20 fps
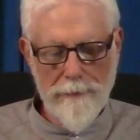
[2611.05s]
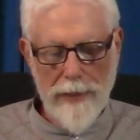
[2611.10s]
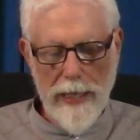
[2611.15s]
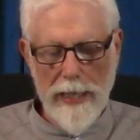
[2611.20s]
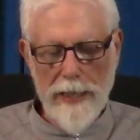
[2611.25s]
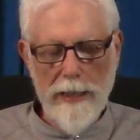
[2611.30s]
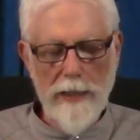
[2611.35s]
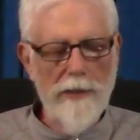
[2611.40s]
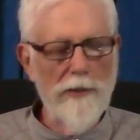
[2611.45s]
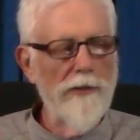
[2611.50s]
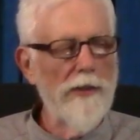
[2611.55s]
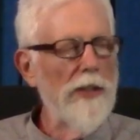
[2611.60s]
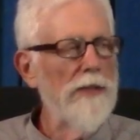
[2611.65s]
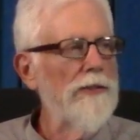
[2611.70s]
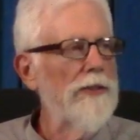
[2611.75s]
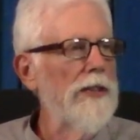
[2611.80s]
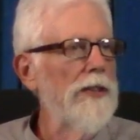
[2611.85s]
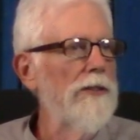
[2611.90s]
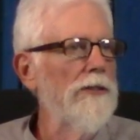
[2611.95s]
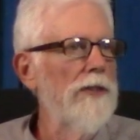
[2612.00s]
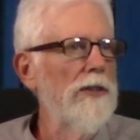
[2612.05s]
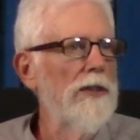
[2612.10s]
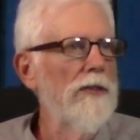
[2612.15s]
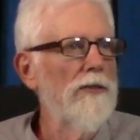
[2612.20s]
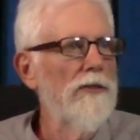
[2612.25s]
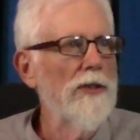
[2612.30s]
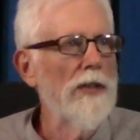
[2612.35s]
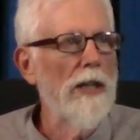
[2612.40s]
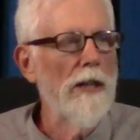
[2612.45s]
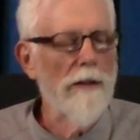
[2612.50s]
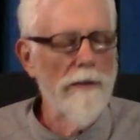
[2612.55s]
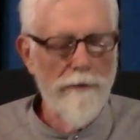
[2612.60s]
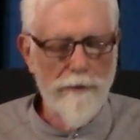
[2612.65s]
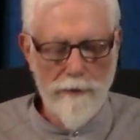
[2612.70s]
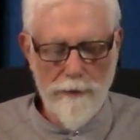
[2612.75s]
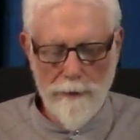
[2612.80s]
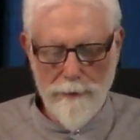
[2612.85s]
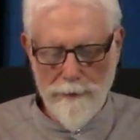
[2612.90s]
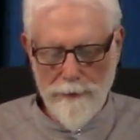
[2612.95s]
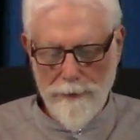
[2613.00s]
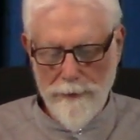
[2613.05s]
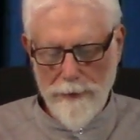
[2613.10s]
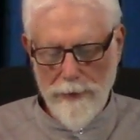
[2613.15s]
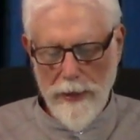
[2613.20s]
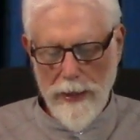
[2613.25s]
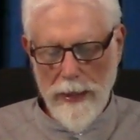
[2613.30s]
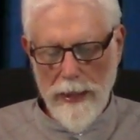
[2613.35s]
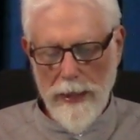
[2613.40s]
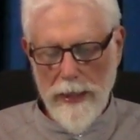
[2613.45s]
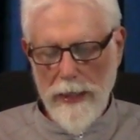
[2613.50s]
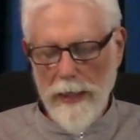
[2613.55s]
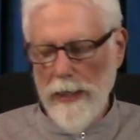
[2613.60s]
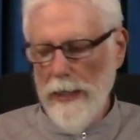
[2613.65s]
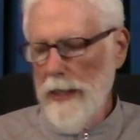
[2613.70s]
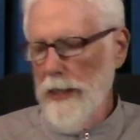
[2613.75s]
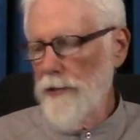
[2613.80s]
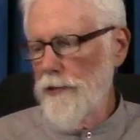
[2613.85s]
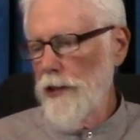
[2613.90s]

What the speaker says: and existence itself is